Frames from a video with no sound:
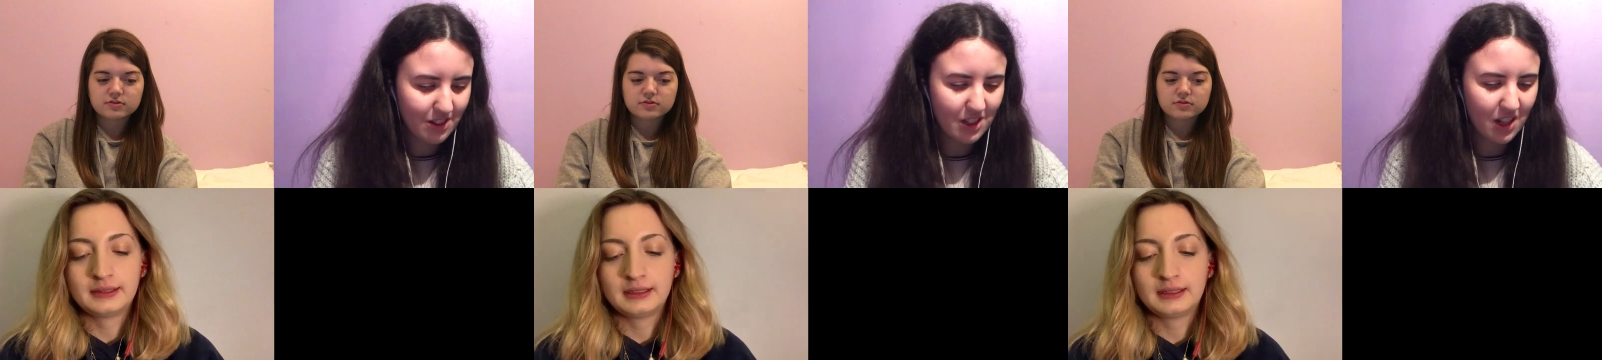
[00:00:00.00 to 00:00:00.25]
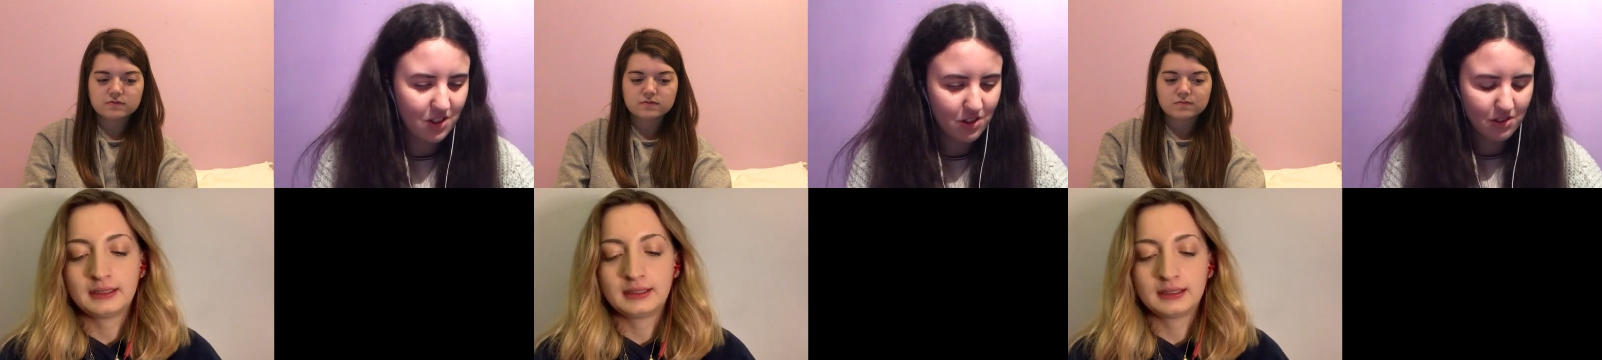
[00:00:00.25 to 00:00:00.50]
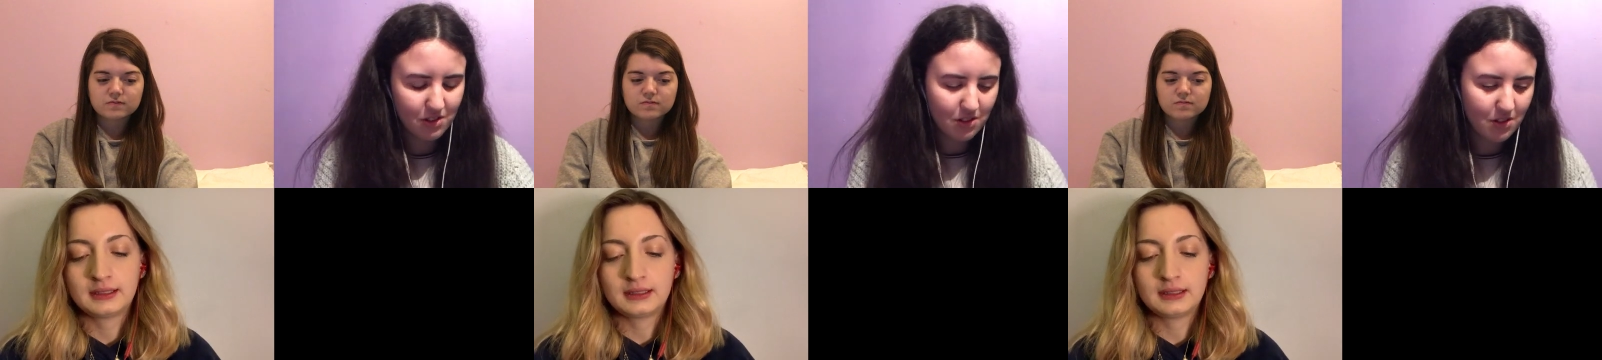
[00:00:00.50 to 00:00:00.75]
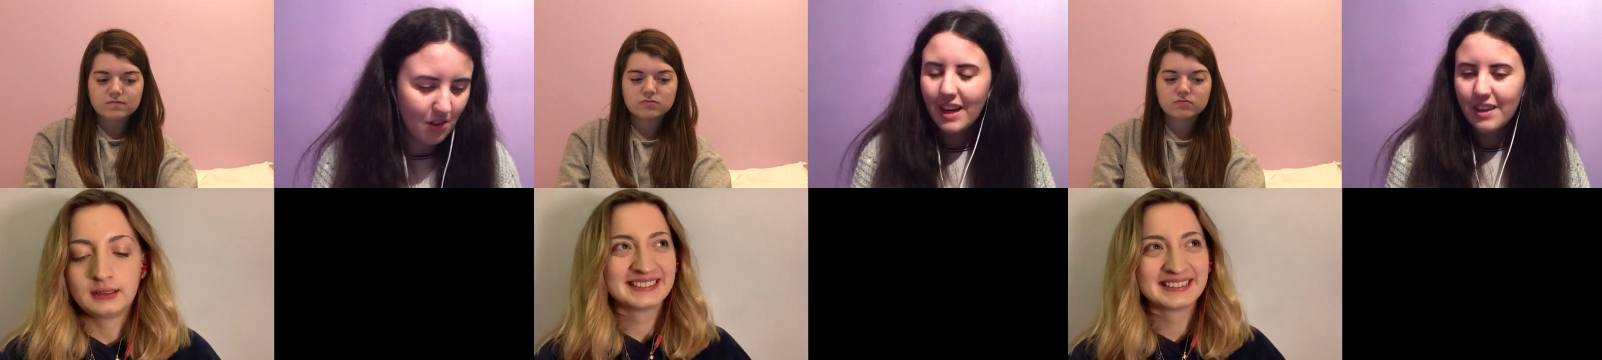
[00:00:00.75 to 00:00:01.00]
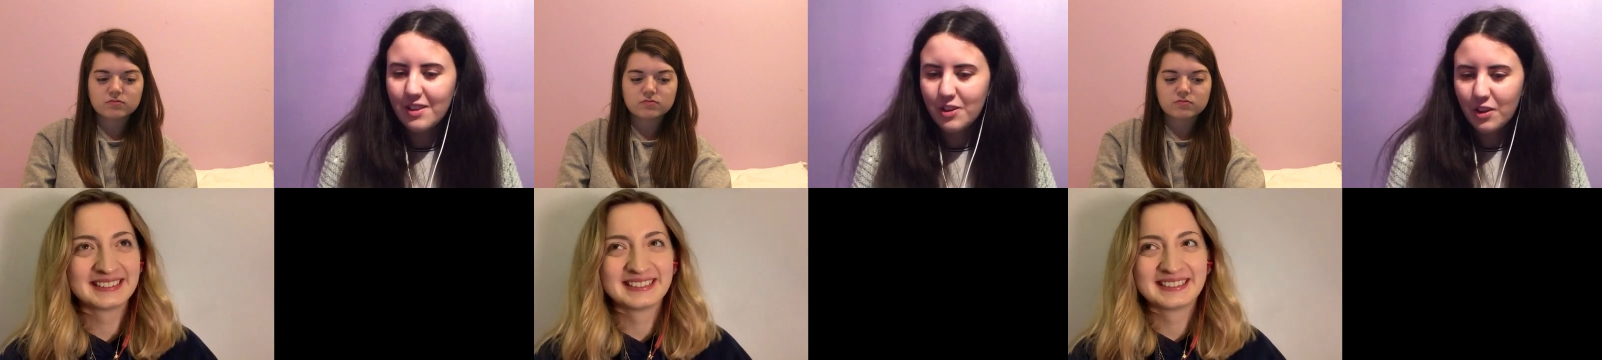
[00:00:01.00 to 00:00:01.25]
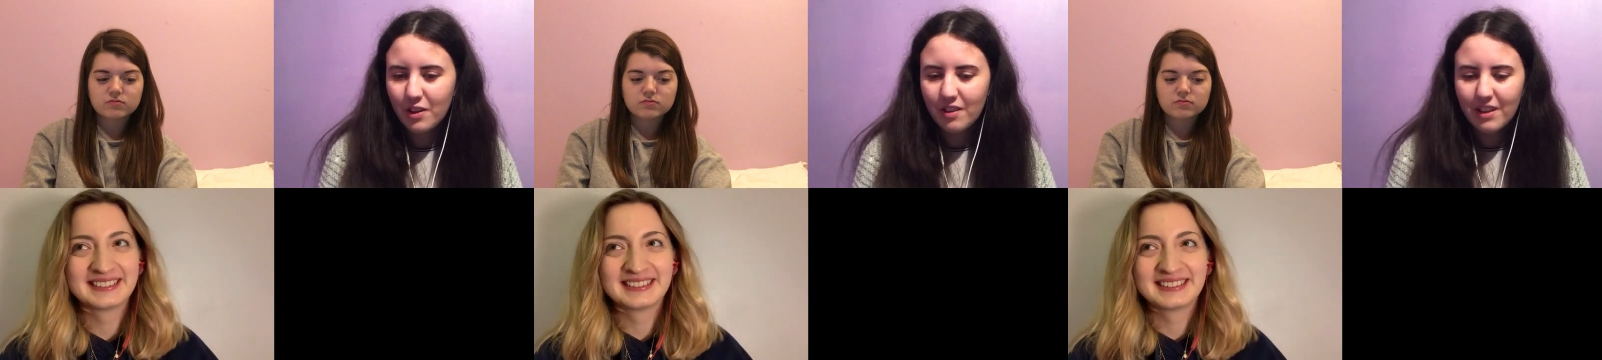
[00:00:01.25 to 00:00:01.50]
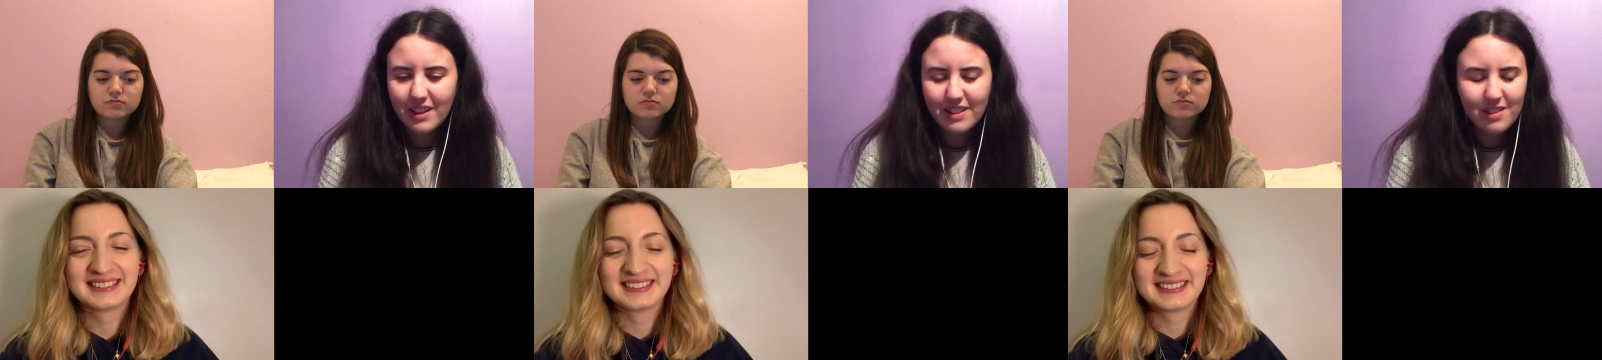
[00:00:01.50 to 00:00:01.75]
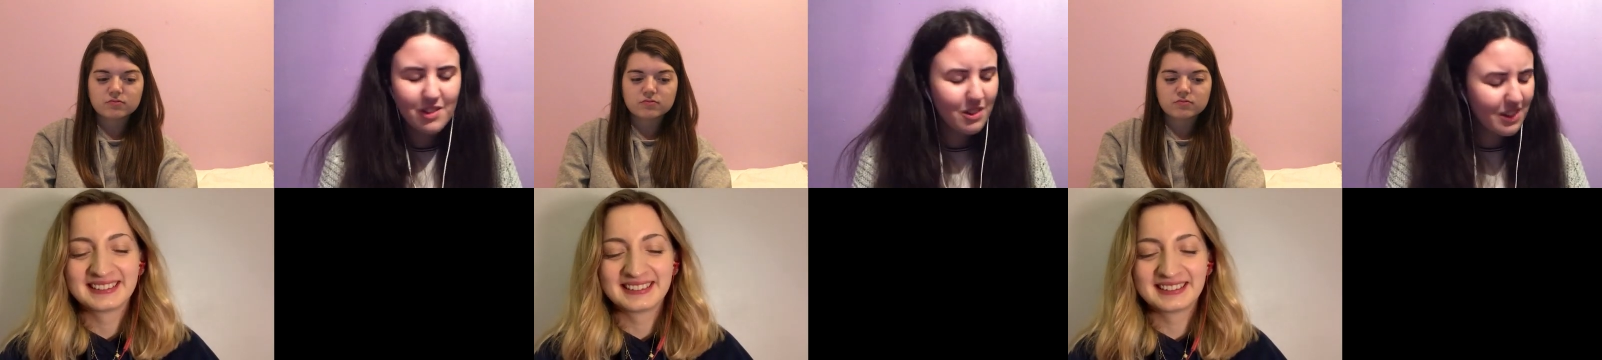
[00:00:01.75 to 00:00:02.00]
Speaker 1: intentions. And Julie,
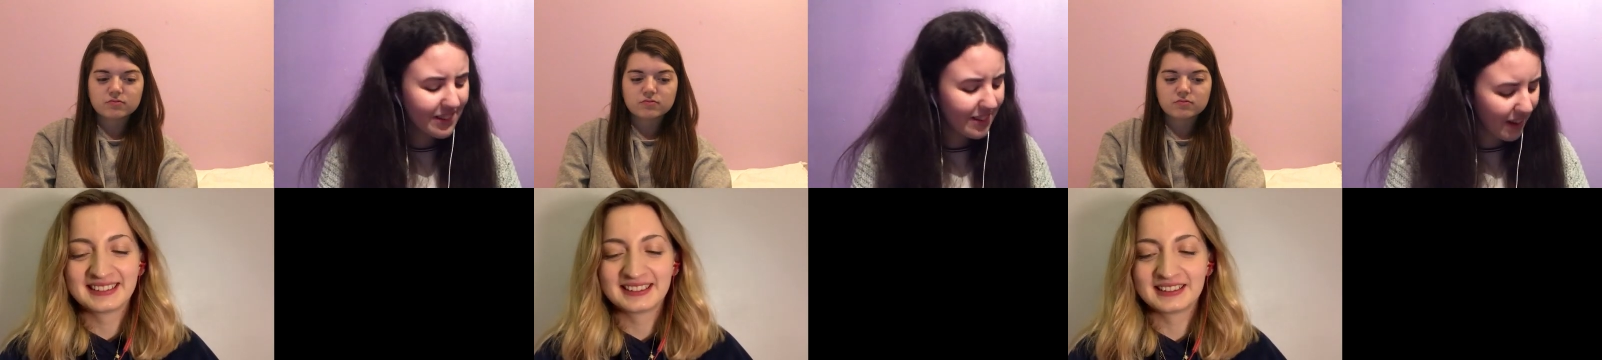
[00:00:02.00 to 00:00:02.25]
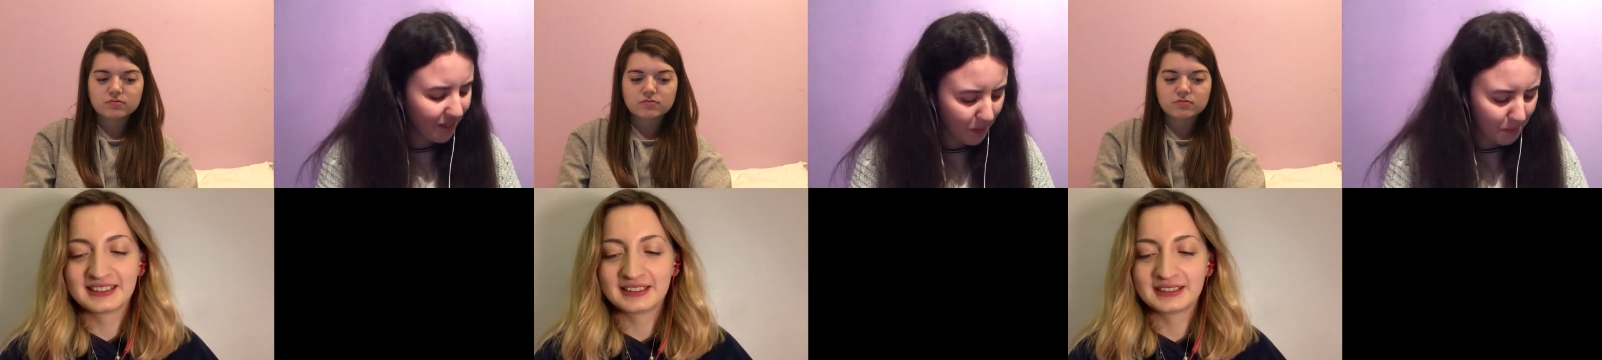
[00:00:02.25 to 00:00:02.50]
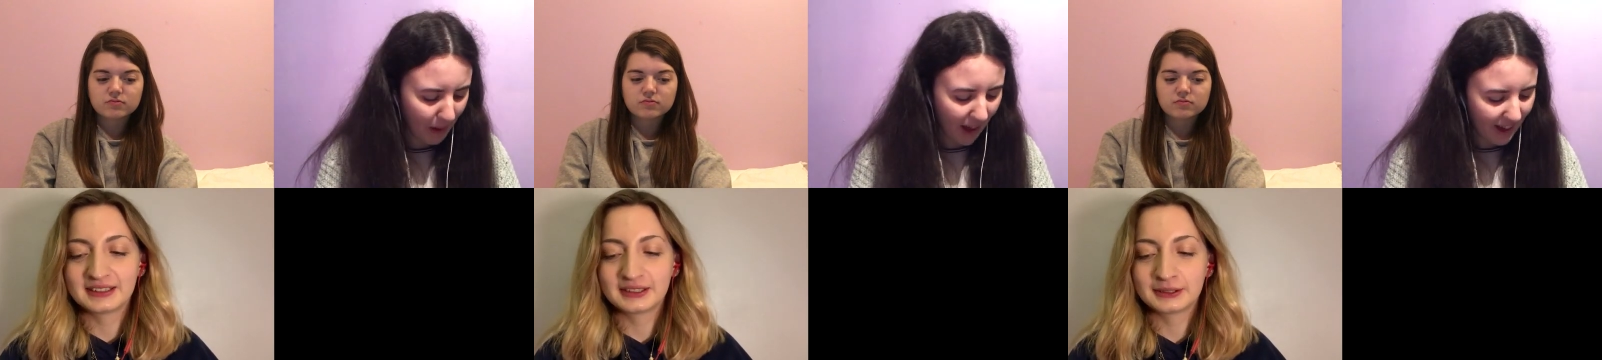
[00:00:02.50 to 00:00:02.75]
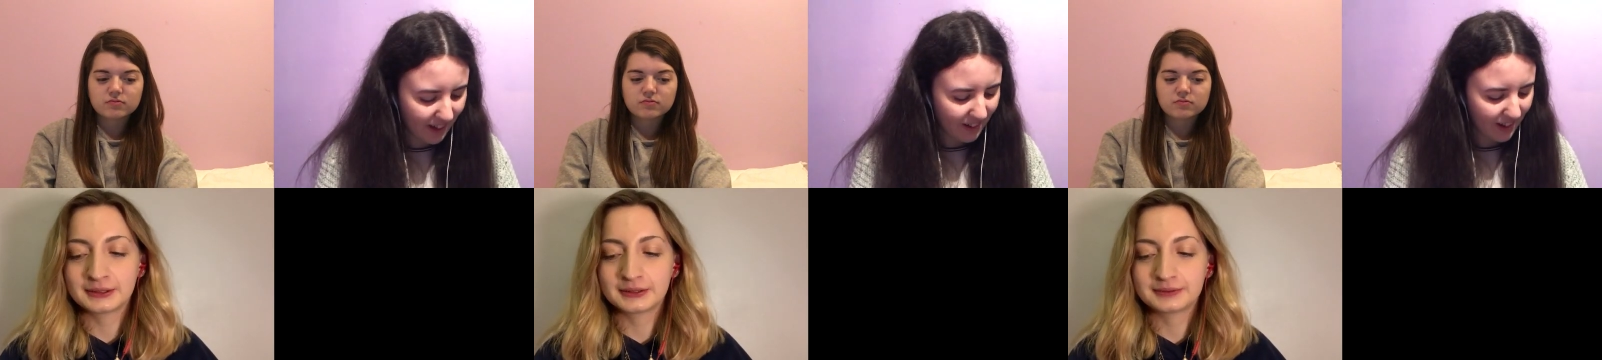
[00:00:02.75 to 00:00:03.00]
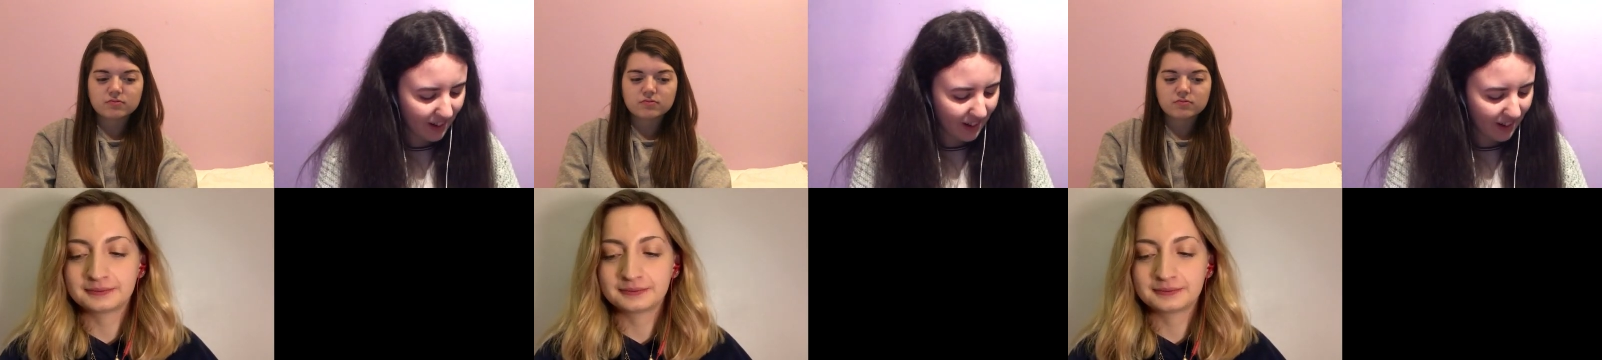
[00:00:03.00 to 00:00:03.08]
Julie's left the band